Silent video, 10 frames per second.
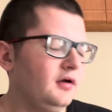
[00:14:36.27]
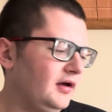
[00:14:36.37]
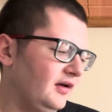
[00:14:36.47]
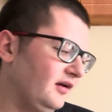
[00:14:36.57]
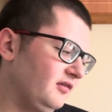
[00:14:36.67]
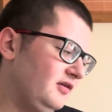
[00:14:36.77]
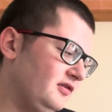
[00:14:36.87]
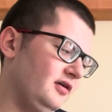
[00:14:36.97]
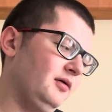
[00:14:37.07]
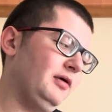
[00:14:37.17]
and
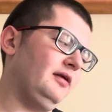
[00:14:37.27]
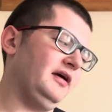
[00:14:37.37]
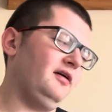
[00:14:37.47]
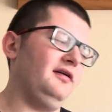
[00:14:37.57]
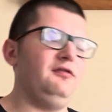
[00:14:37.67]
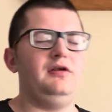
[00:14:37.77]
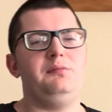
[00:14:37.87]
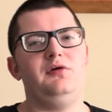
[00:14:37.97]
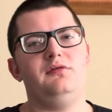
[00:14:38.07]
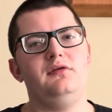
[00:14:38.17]
she's talking about like all the different
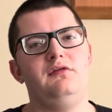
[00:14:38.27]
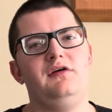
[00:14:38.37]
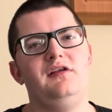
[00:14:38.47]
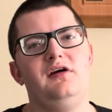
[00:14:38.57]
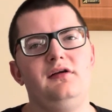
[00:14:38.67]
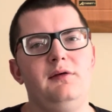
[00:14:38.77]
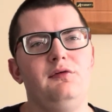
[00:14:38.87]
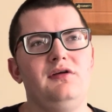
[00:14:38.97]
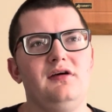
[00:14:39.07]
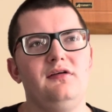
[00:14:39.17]
episodes and stuff like that. Her name
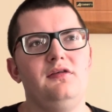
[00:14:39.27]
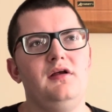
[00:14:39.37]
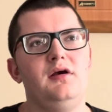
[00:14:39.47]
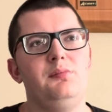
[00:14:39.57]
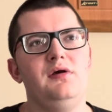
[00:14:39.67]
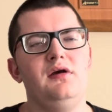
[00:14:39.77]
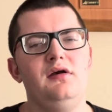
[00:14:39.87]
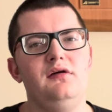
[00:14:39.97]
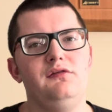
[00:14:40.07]
was like Athena P.